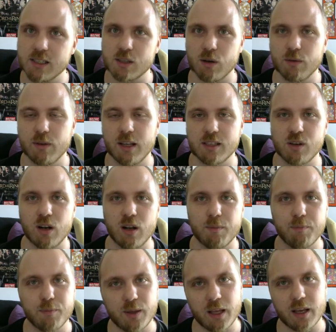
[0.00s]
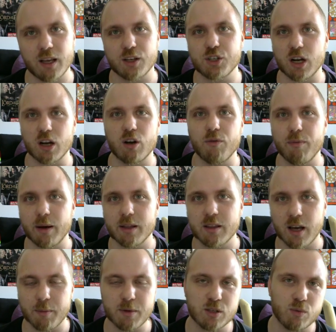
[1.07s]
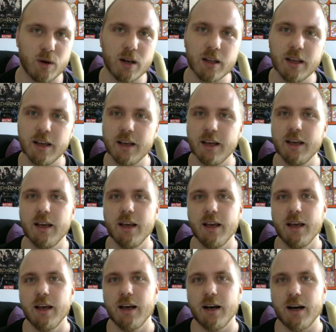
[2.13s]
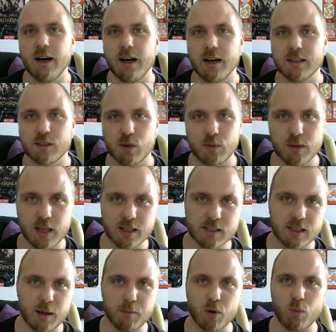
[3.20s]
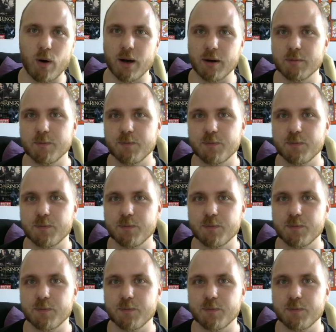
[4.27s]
so that's gonna take a chunk of my time as well. So that's number one.